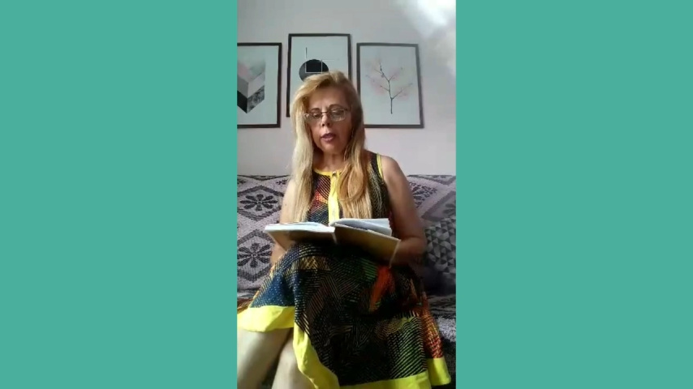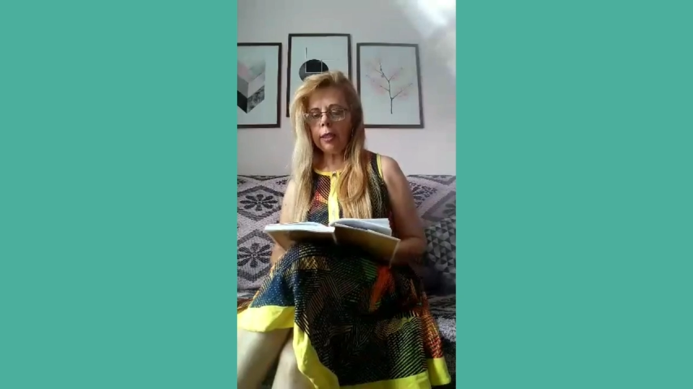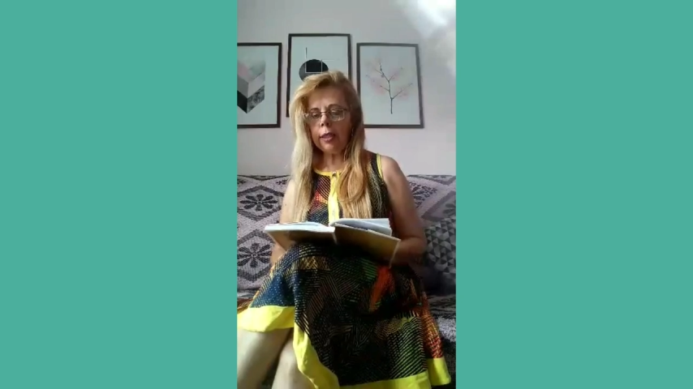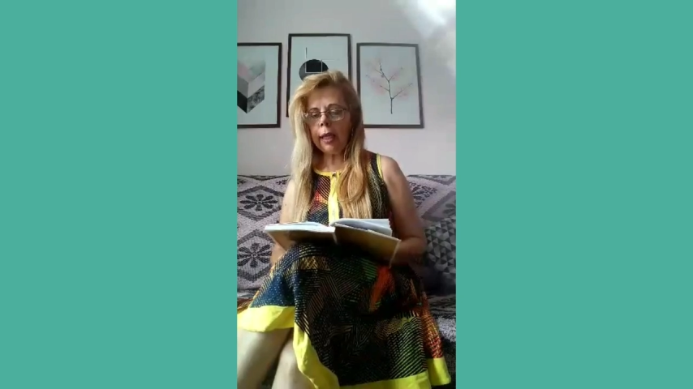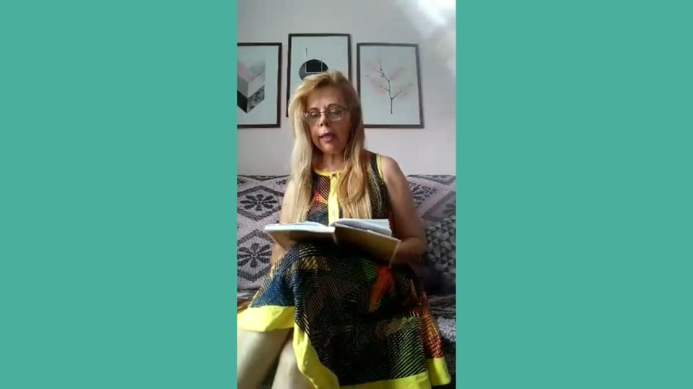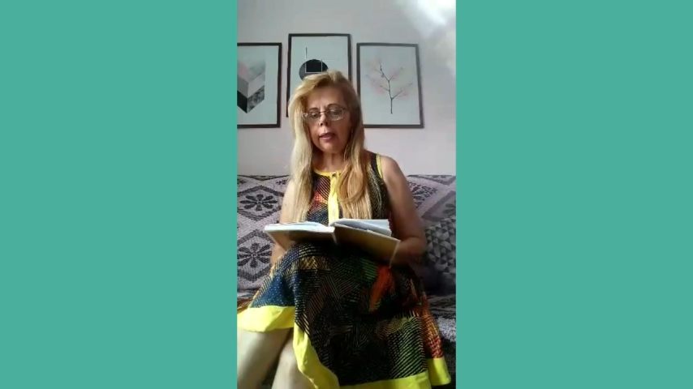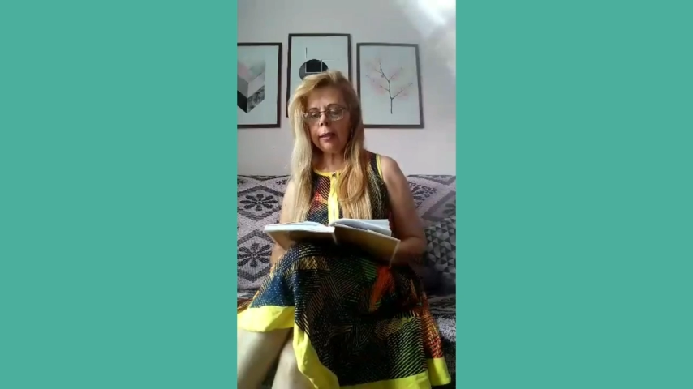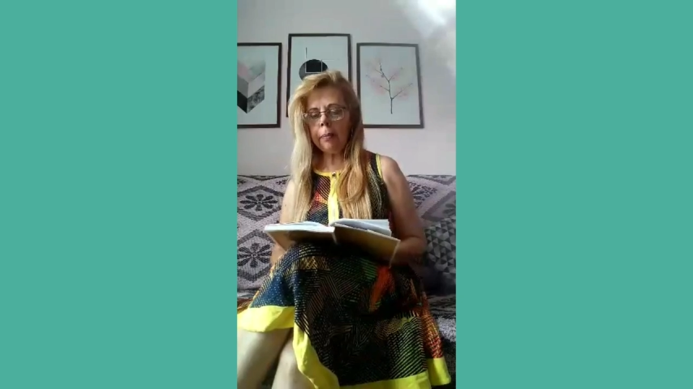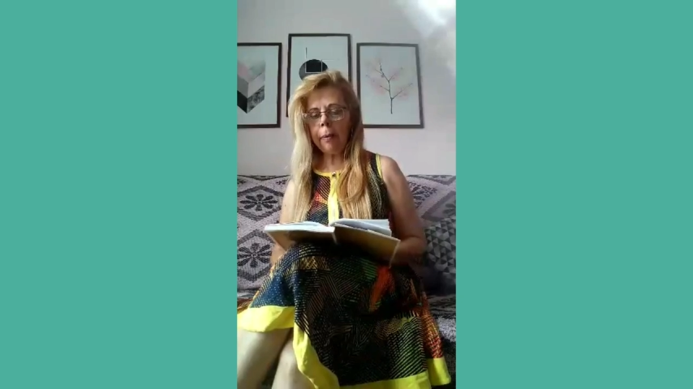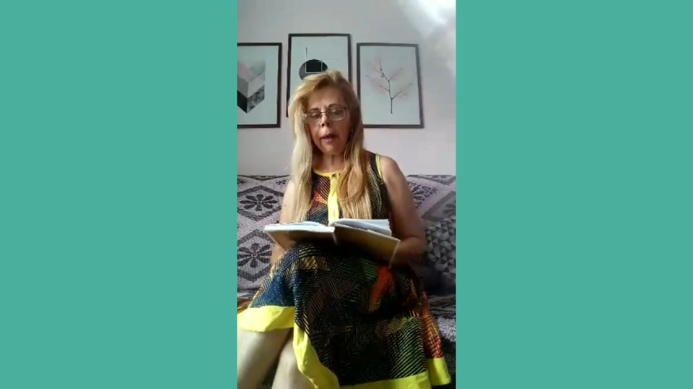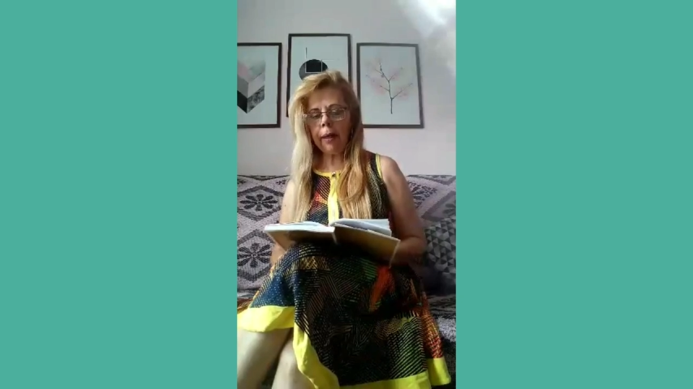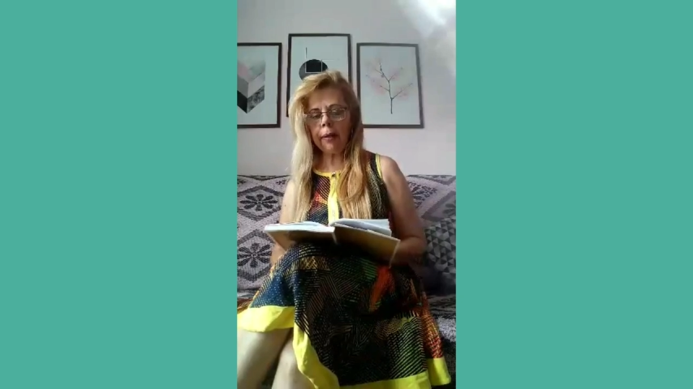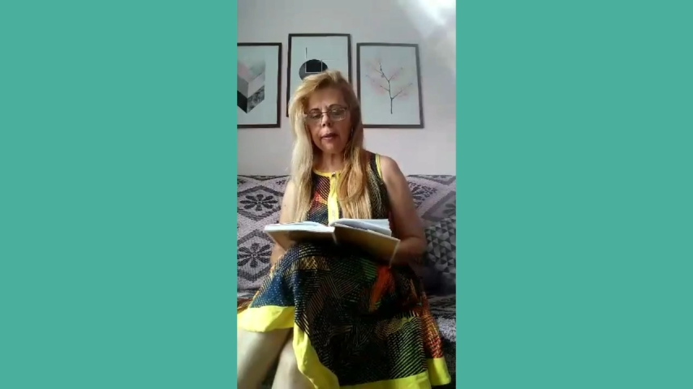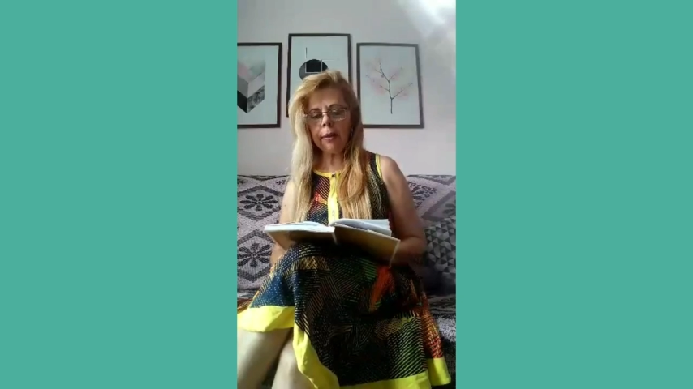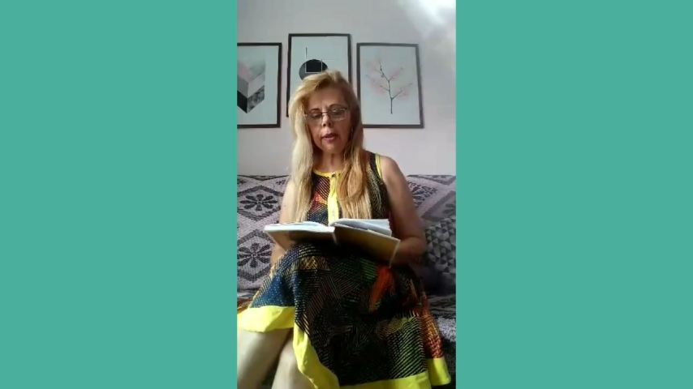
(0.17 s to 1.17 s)

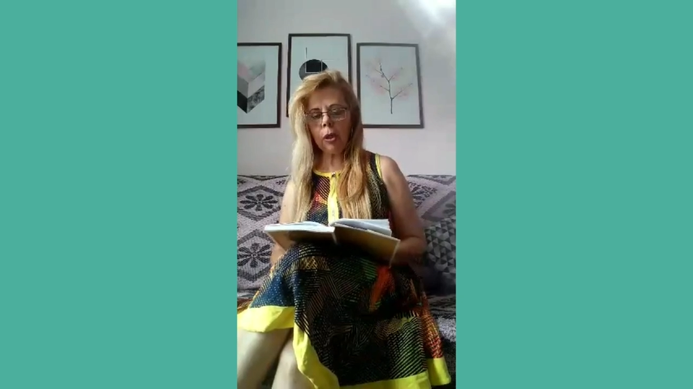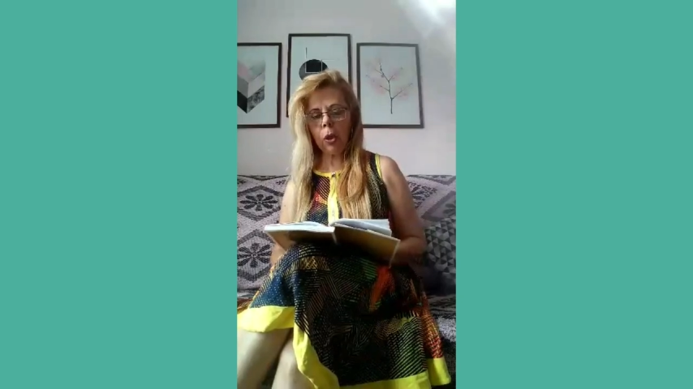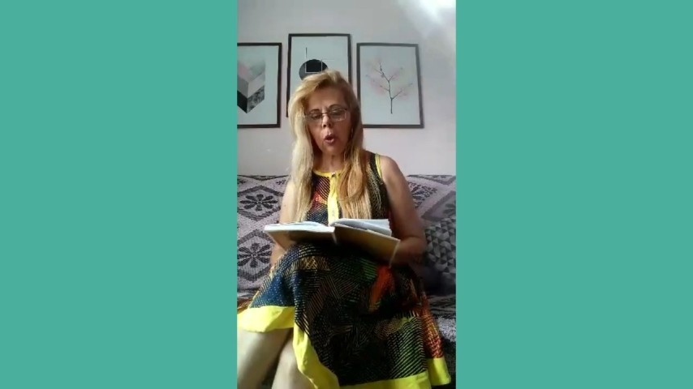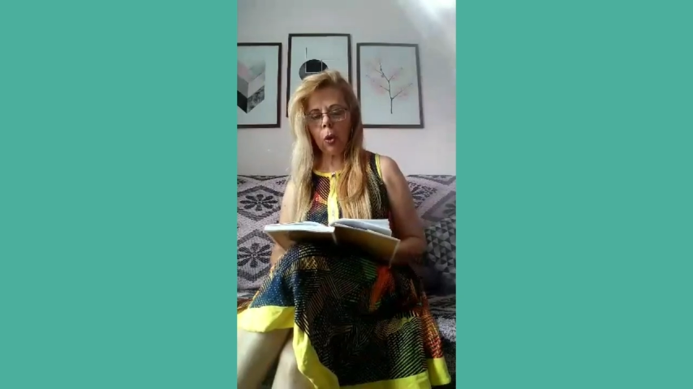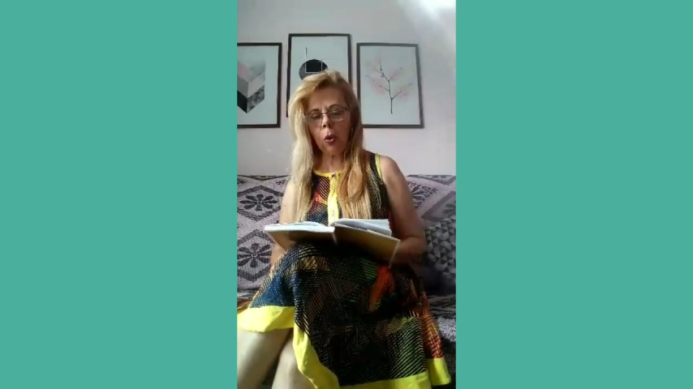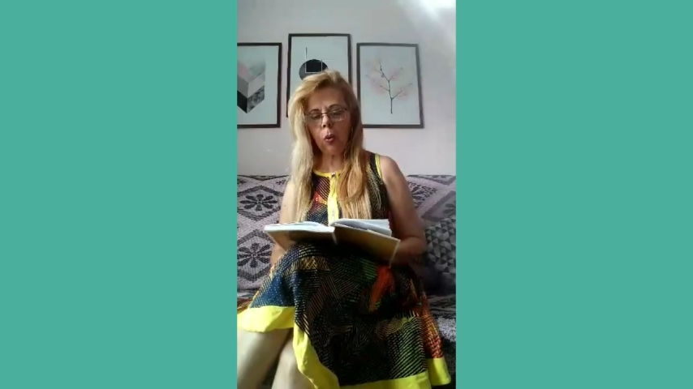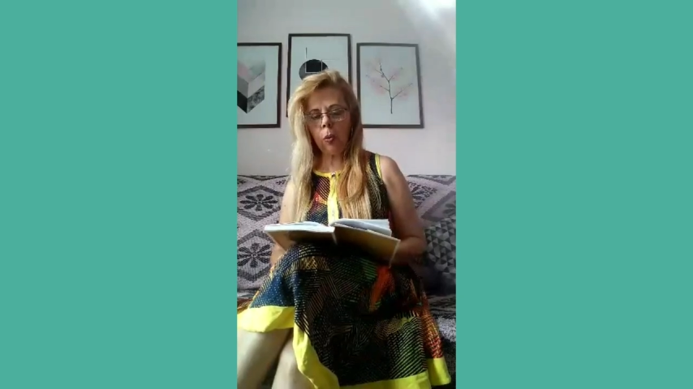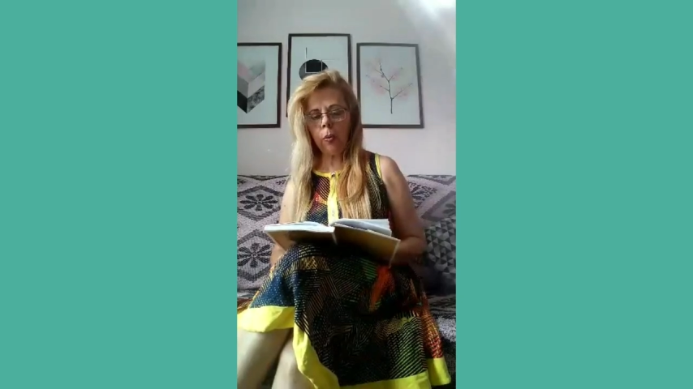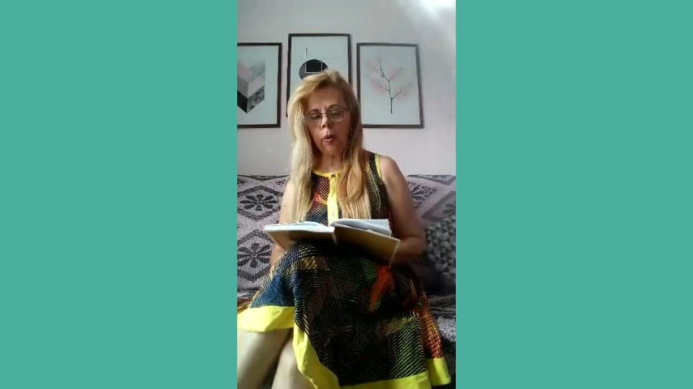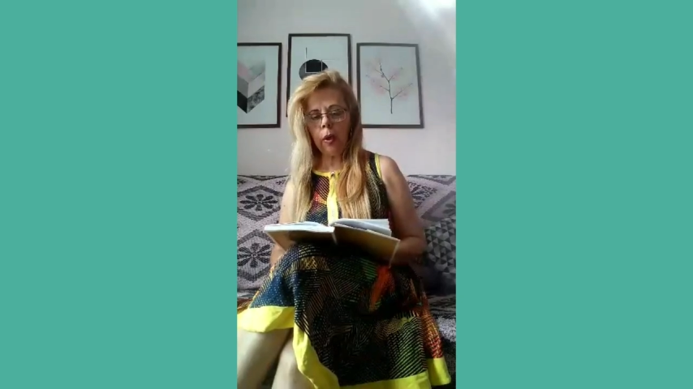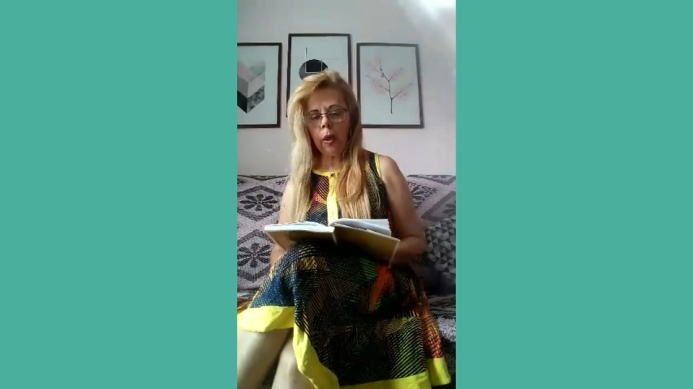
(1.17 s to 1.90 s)
sentiments go